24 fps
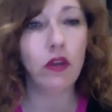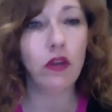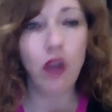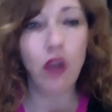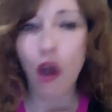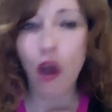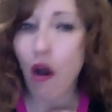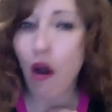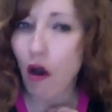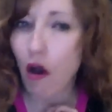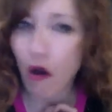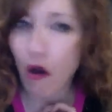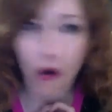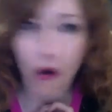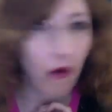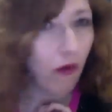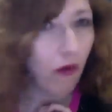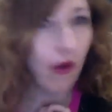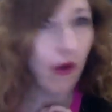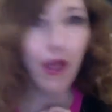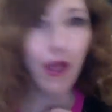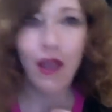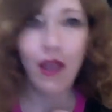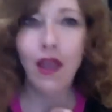No,
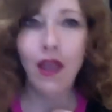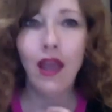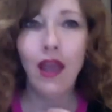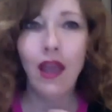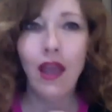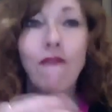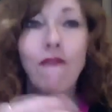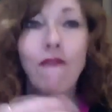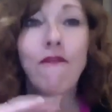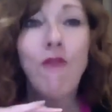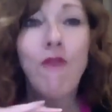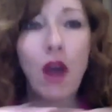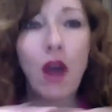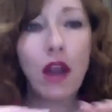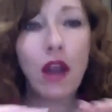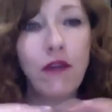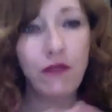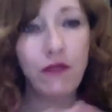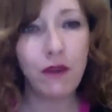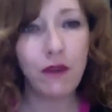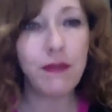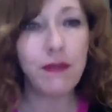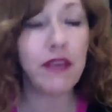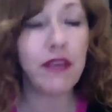far
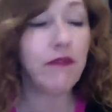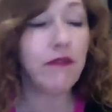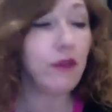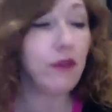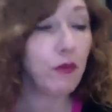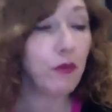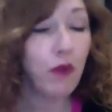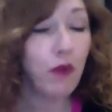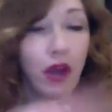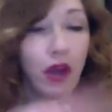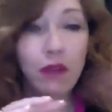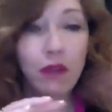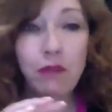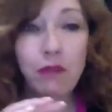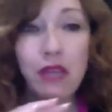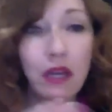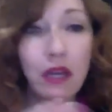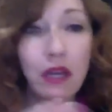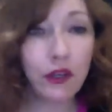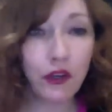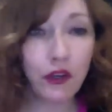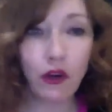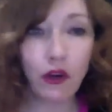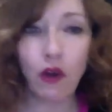from it. If you want to be
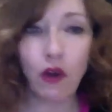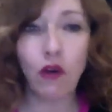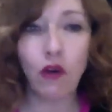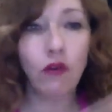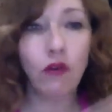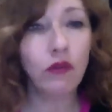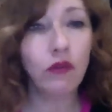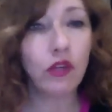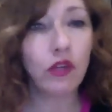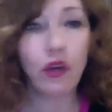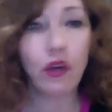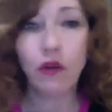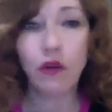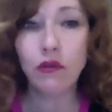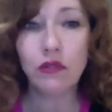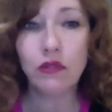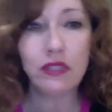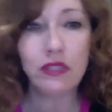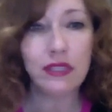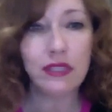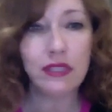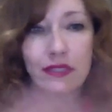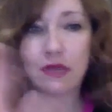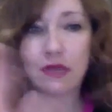on your own, go
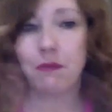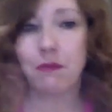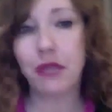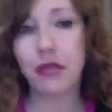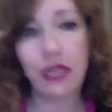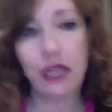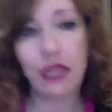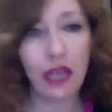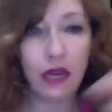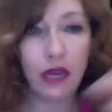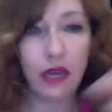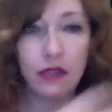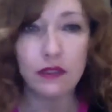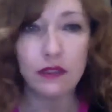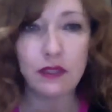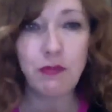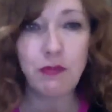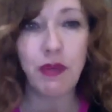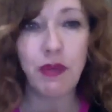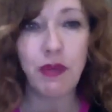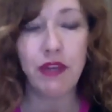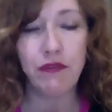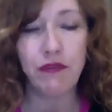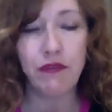to somebody else.
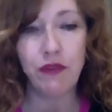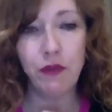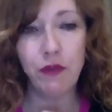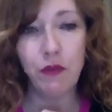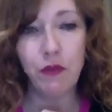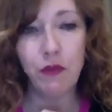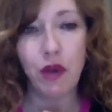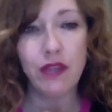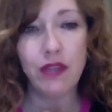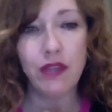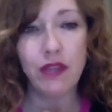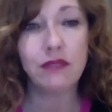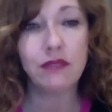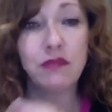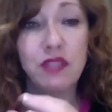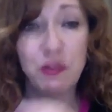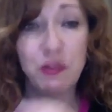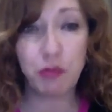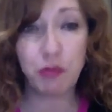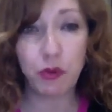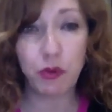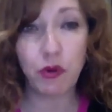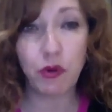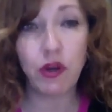But if you want some
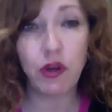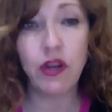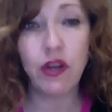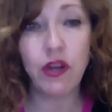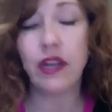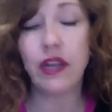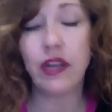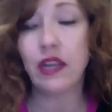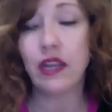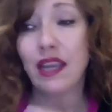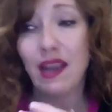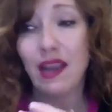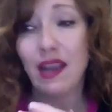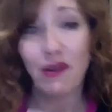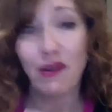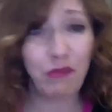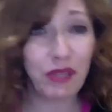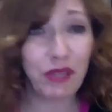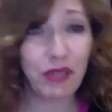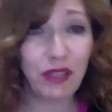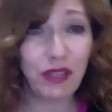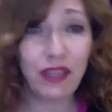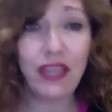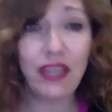support and
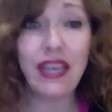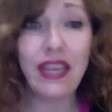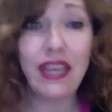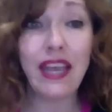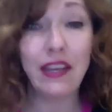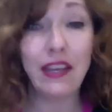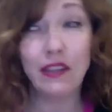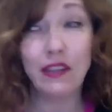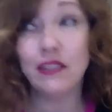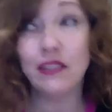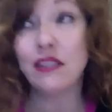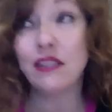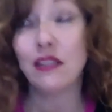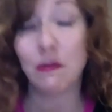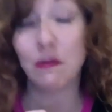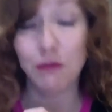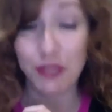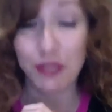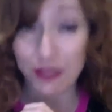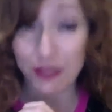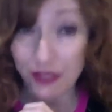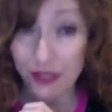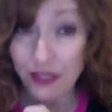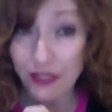accountability and some
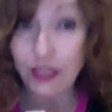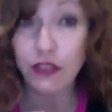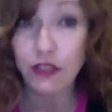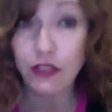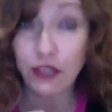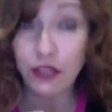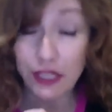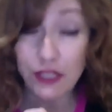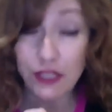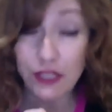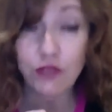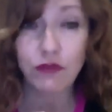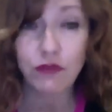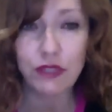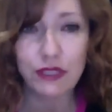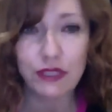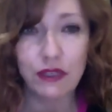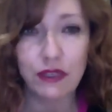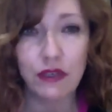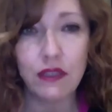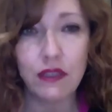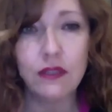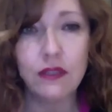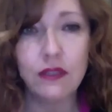serious
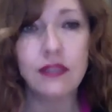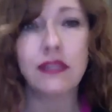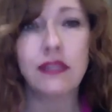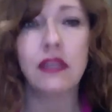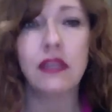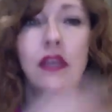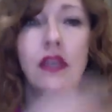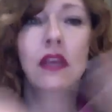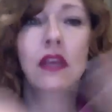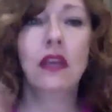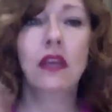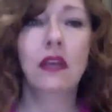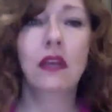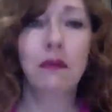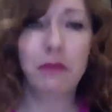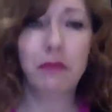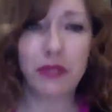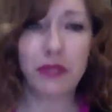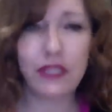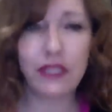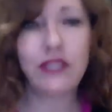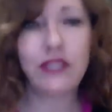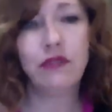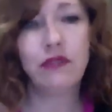results,
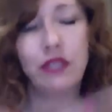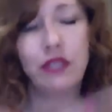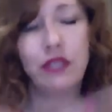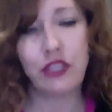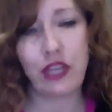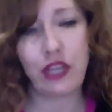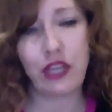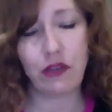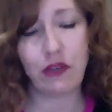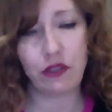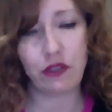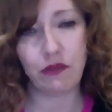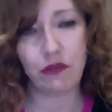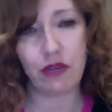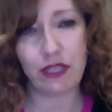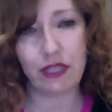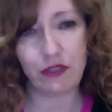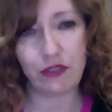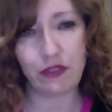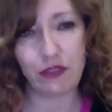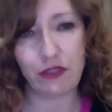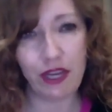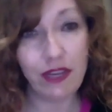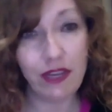please reach out to
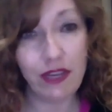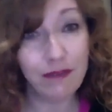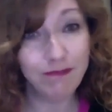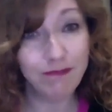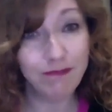us, right?